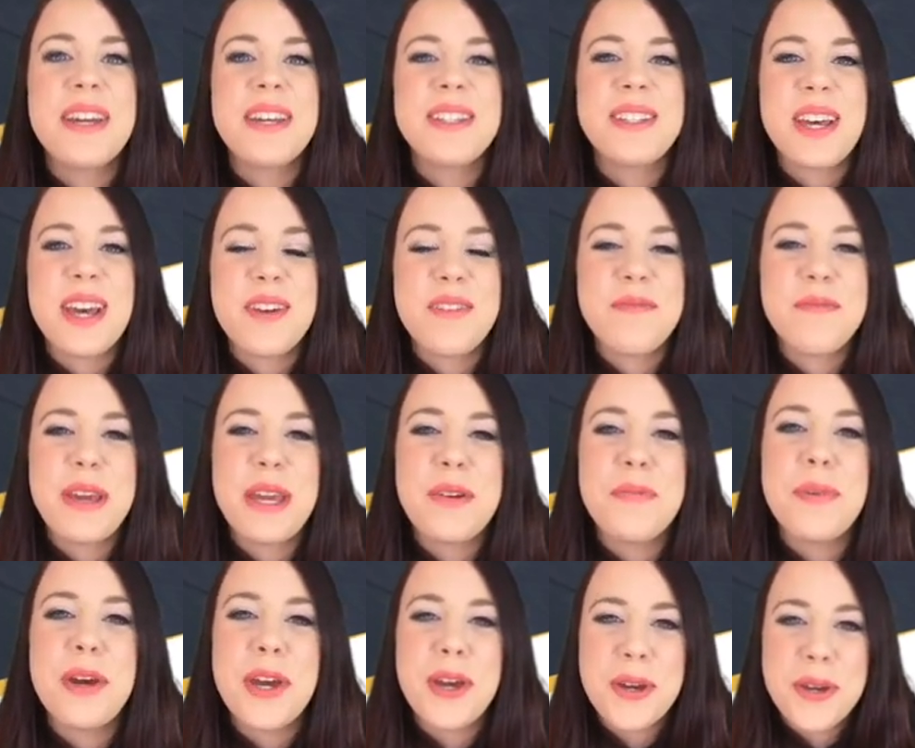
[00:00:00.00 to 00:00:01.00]
because I have
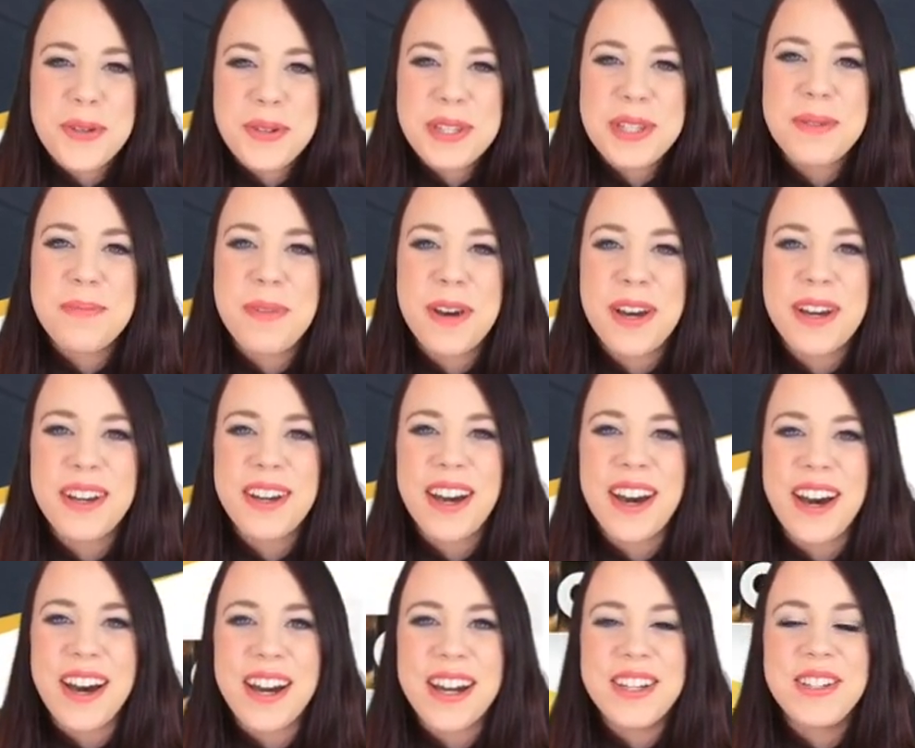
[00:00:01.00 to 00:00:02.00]
made my own smart
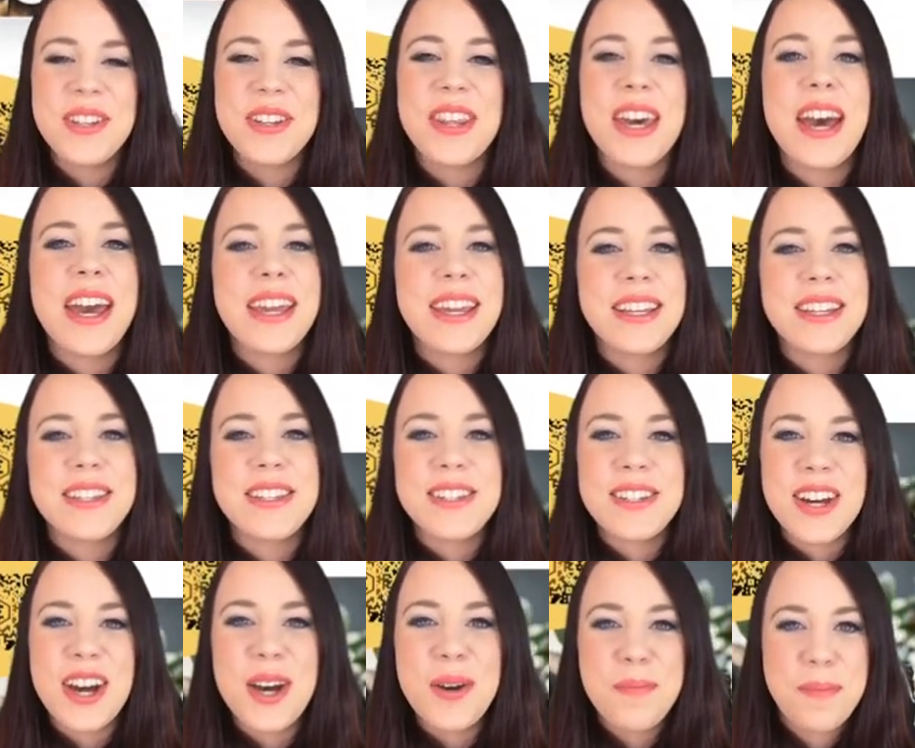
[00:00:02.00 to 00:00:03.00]
card so that I can
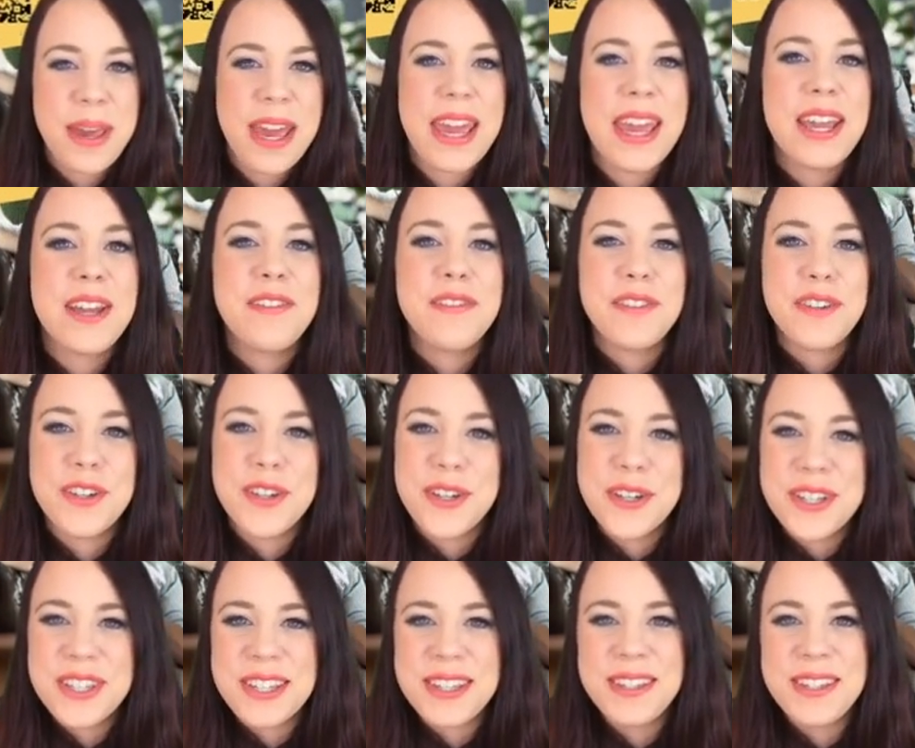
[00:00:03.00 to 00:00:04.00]
start paying for
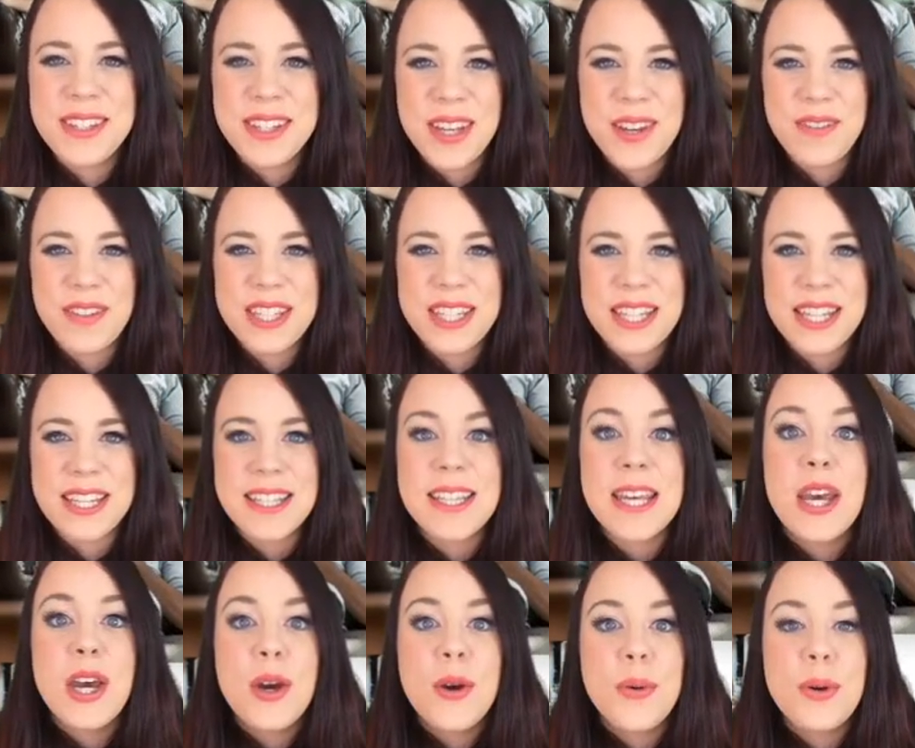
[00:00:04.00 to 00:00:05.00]
goods and services
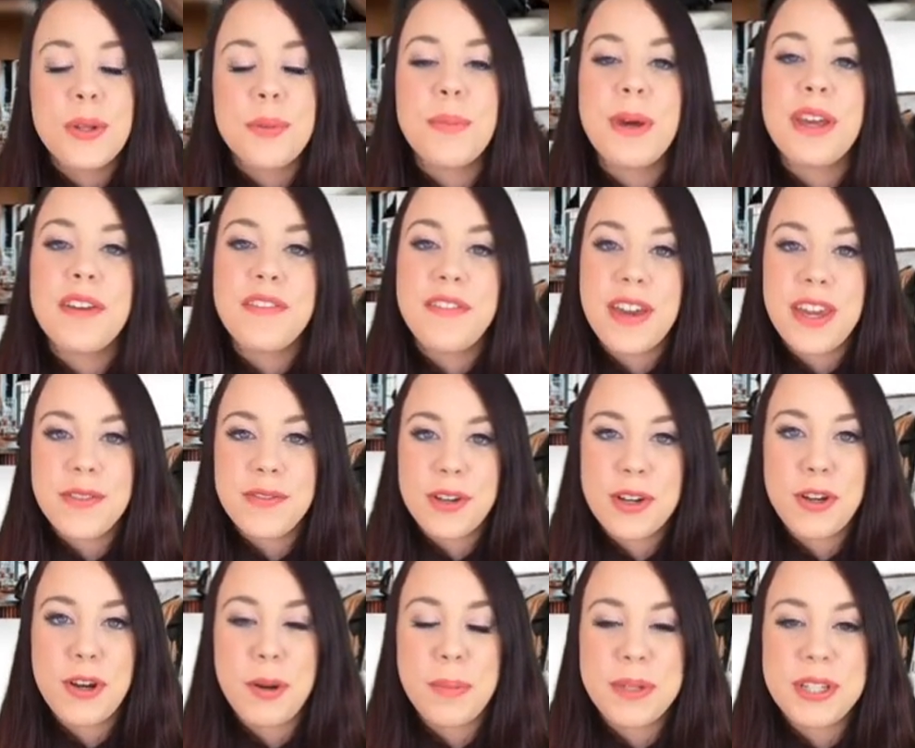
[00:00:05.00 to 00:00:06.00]
with my
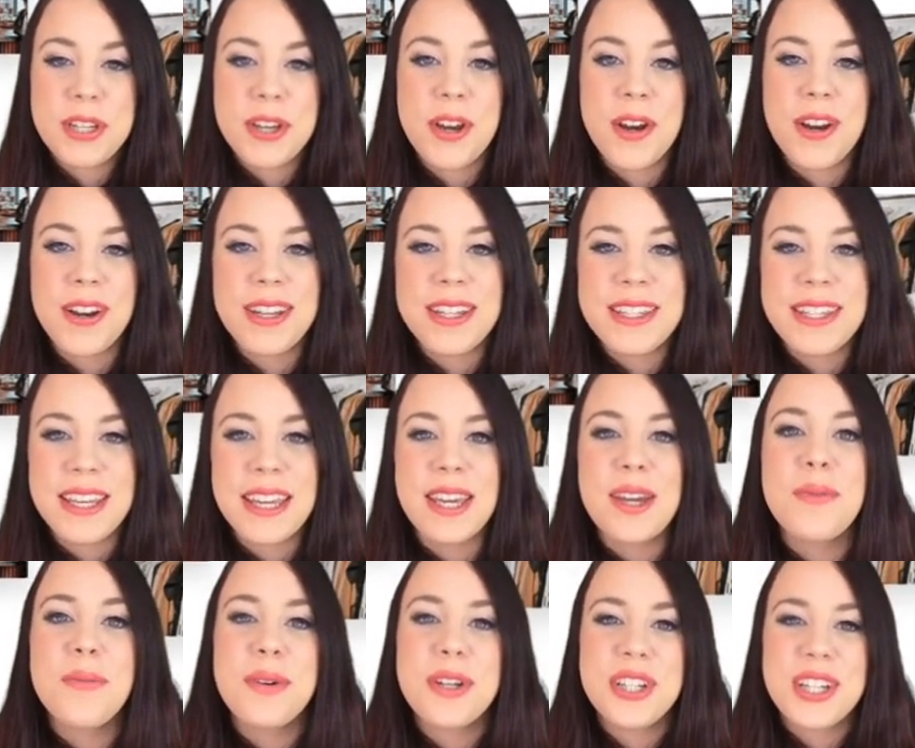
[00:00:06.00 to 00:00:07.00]
favorite
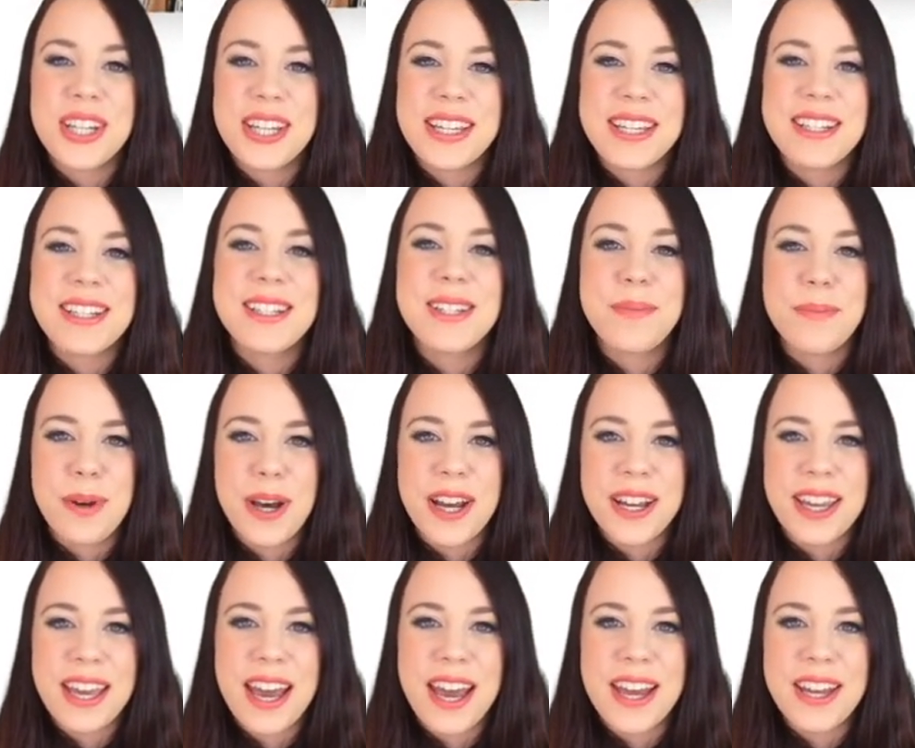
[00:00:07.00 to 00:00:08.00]
cryptocurrency, which is
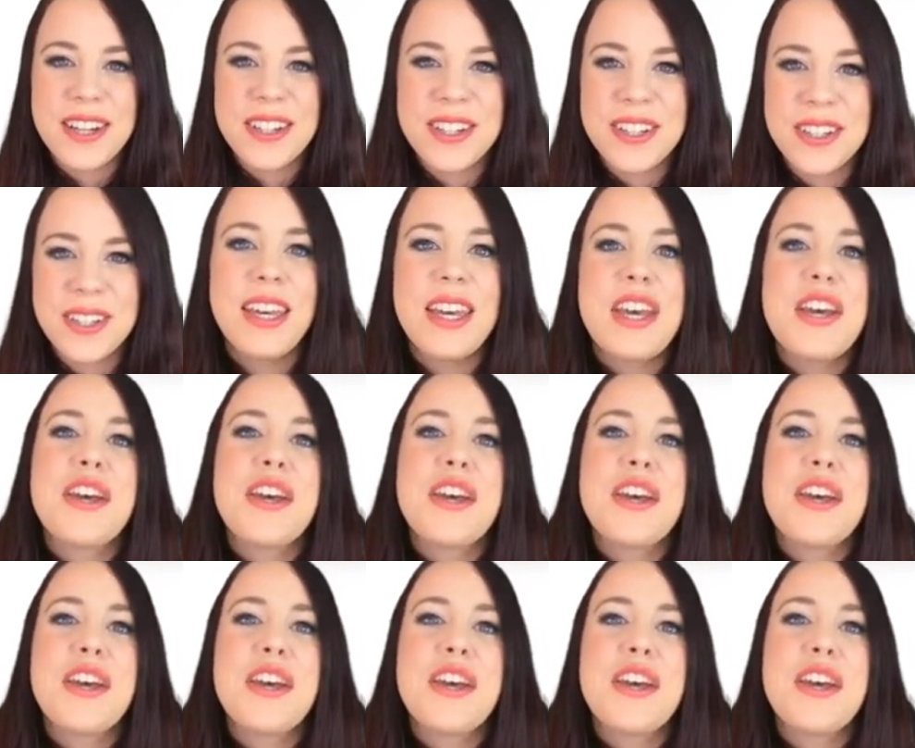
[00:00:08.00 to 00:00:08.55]
SmartCash.